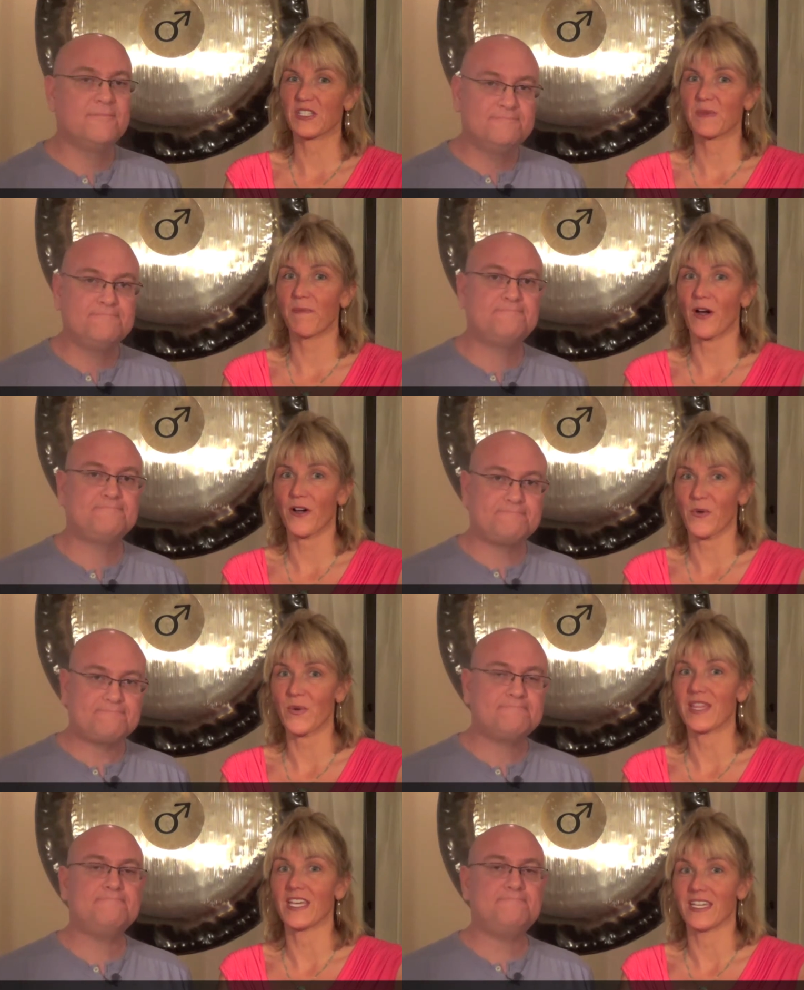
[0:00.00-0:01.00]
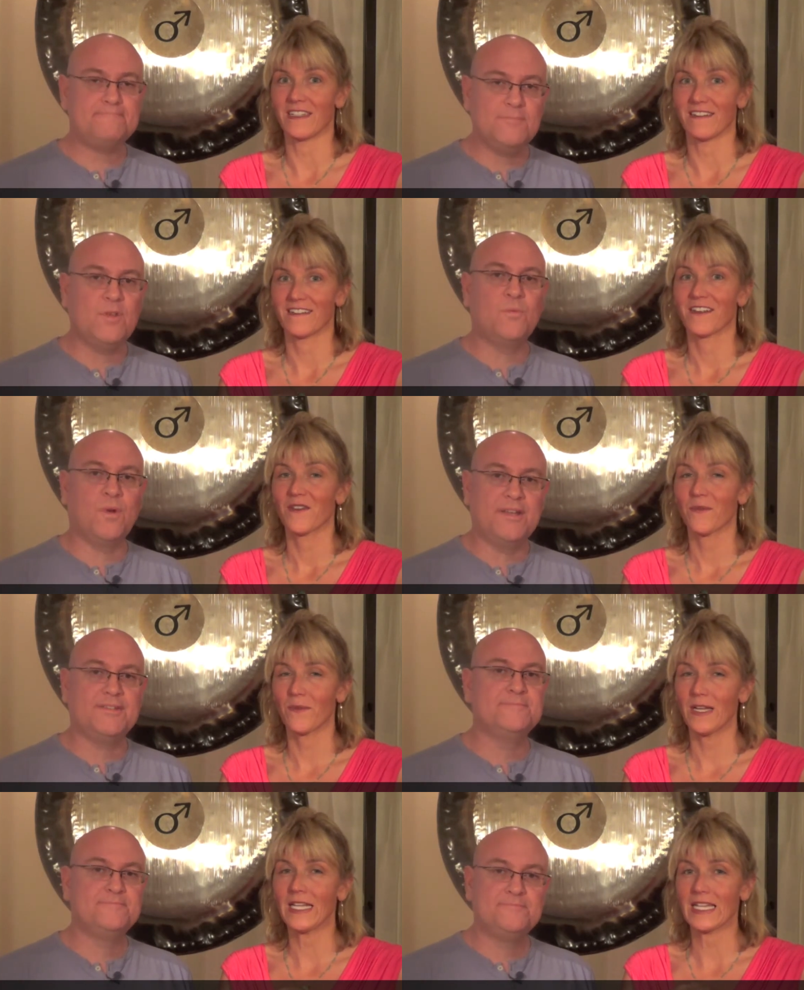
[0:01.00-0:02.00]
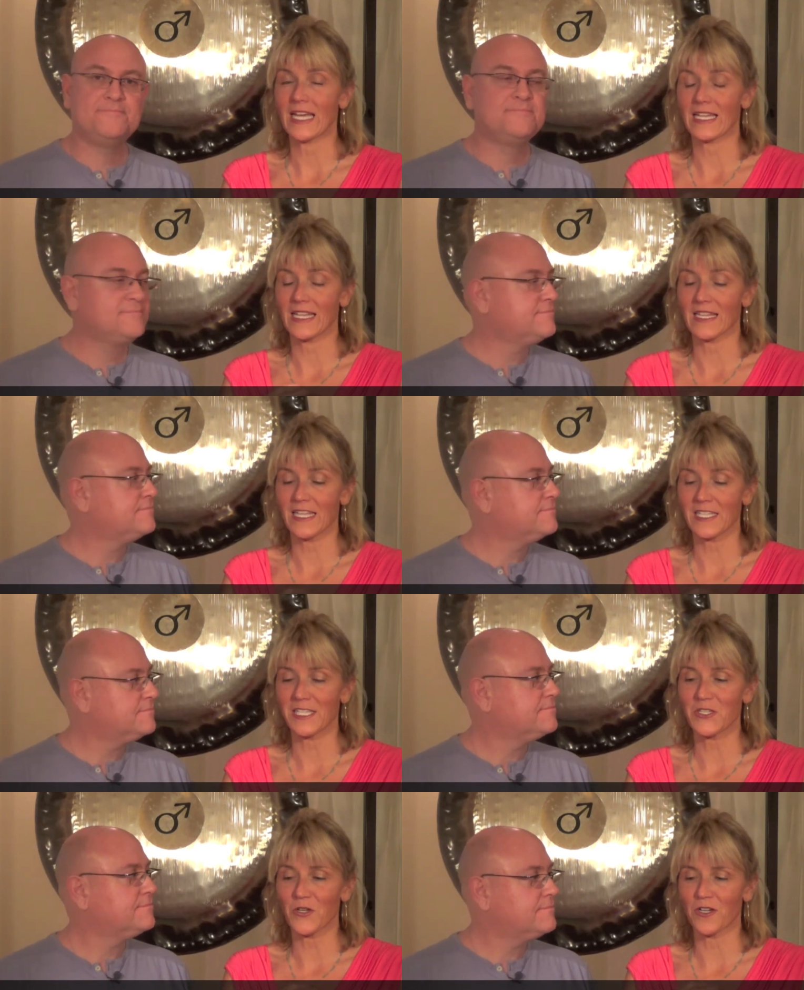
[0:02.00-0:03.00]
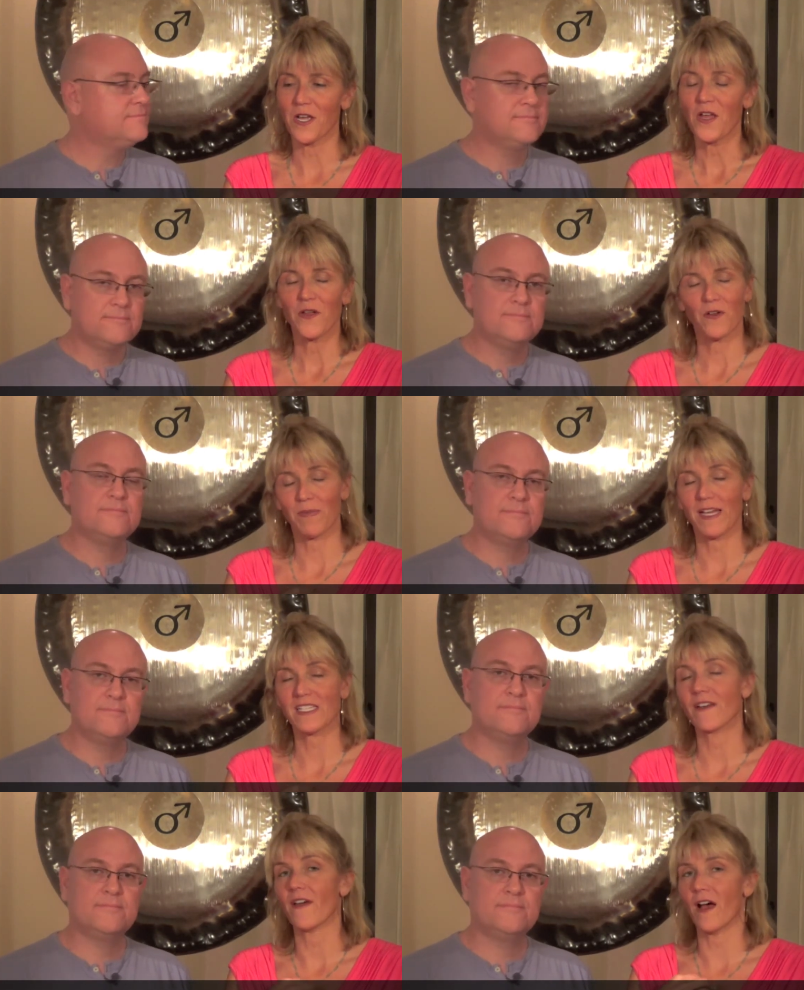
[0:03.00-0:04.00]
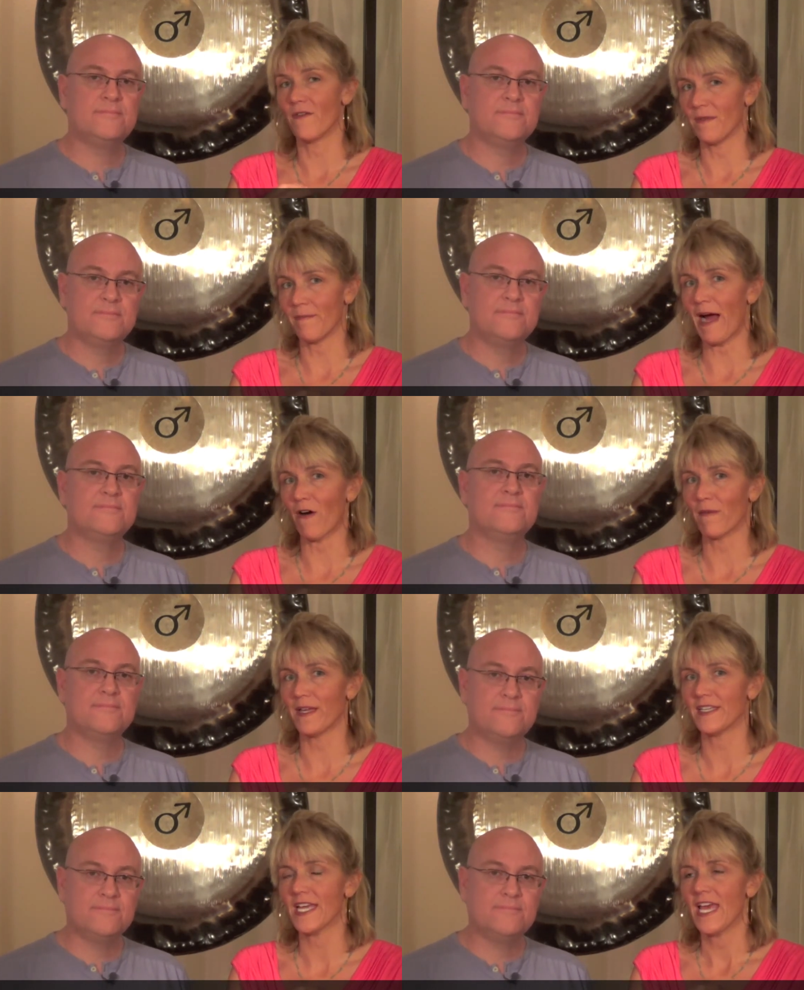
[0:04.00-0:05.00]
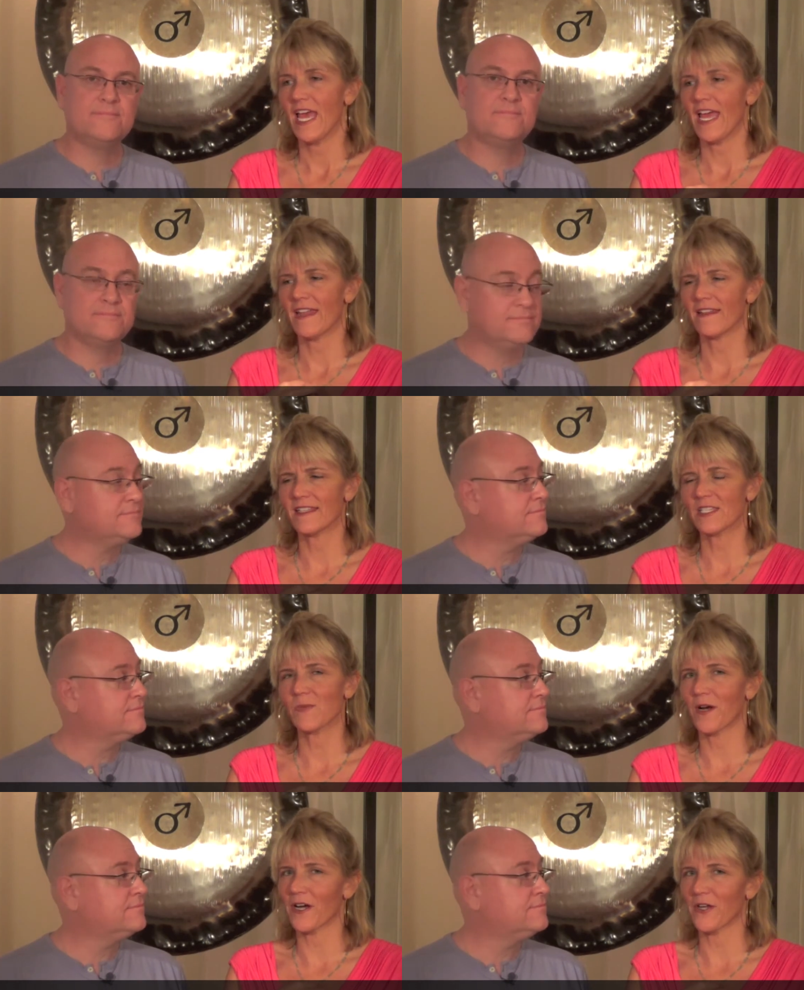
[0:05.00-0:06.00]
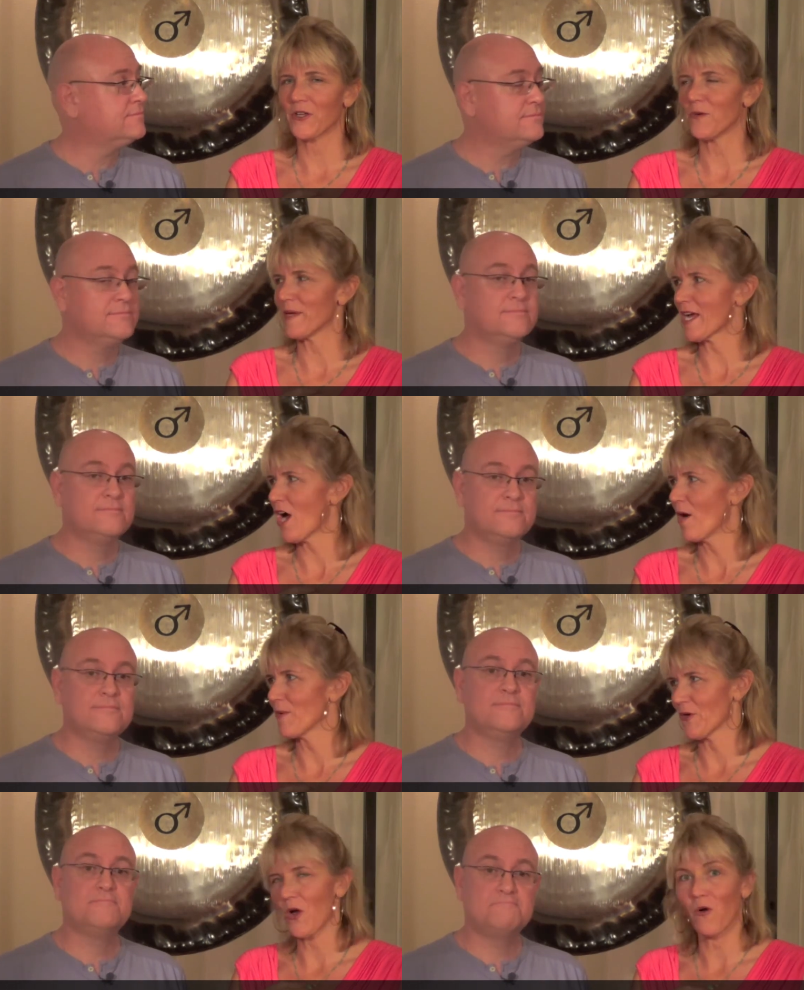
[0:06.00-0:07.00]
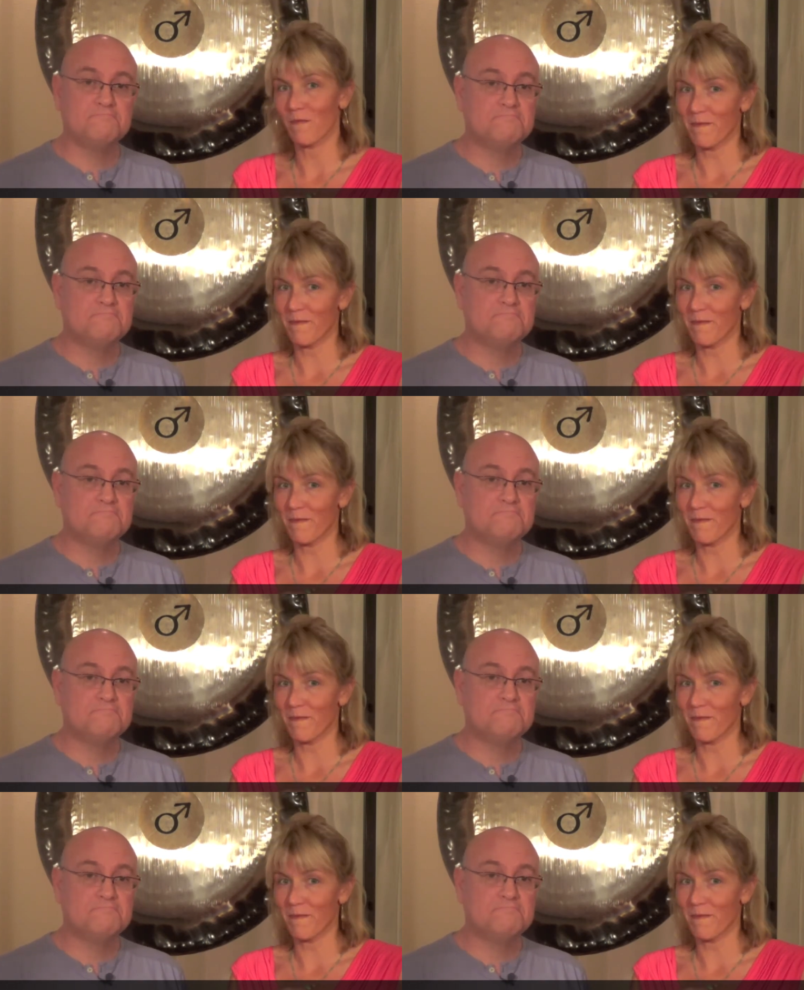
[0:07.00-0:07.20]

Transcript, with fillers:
Speaker 1: spark within. Right. Really, that, that this is your, your place of, of empowerment, and this is where you become your own